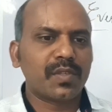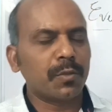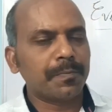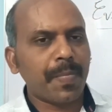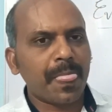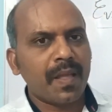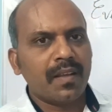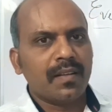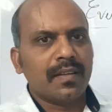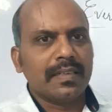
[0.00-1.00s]
So
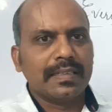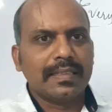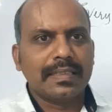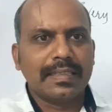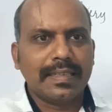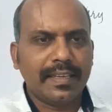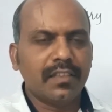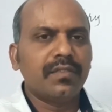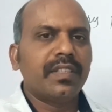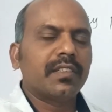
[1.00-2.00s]

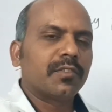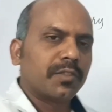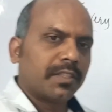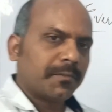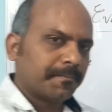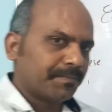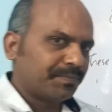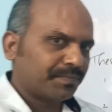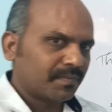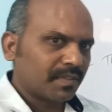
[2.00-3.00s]
here we are going
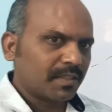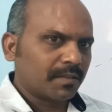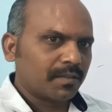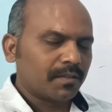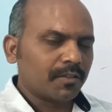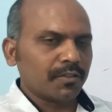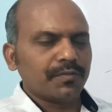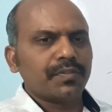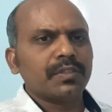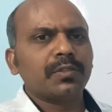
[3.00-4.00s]
a
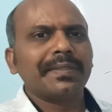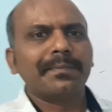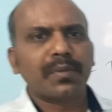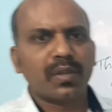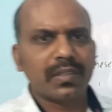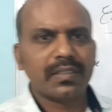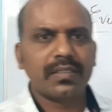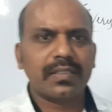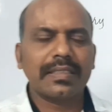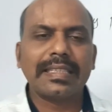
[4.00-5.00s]
few
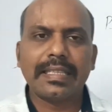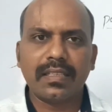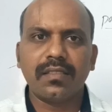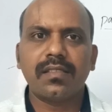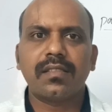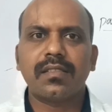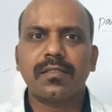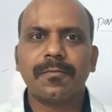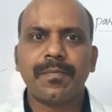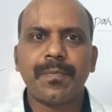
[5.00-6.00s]
important things
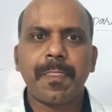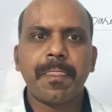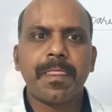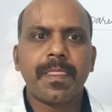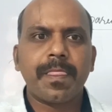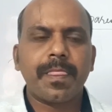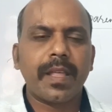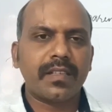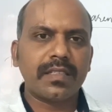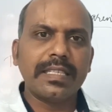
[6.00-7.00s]

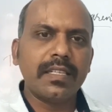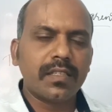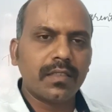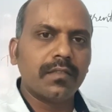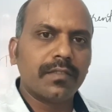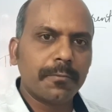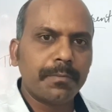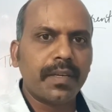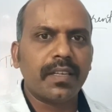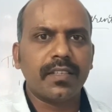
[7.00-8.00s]
that each and every
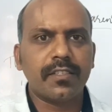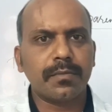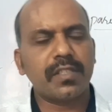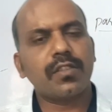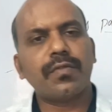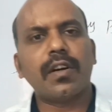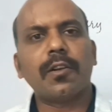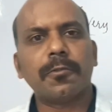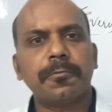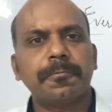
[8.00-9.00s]
parent must
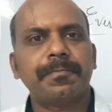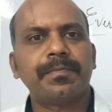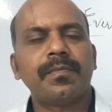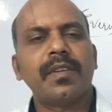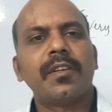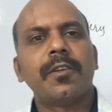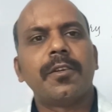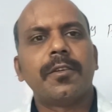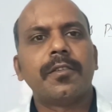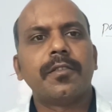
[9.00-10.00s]
follow
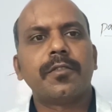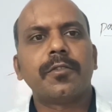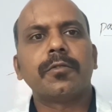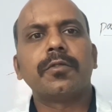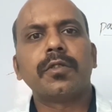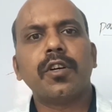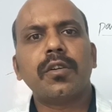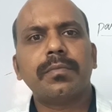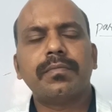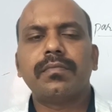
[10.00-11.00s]
to grow
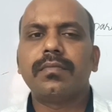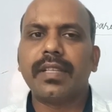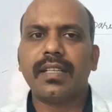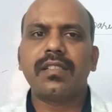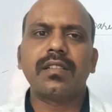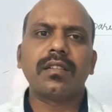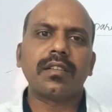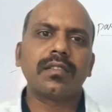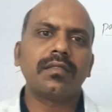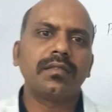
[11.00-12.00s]
up their
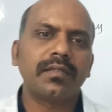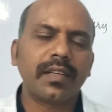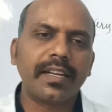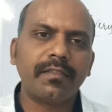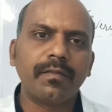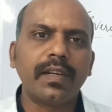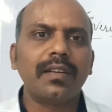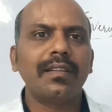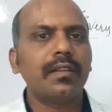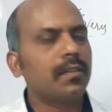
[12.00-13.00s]
children in
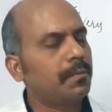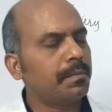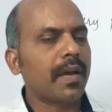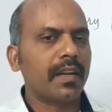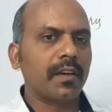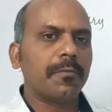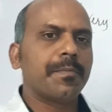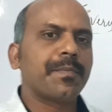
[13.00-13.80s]
well manner.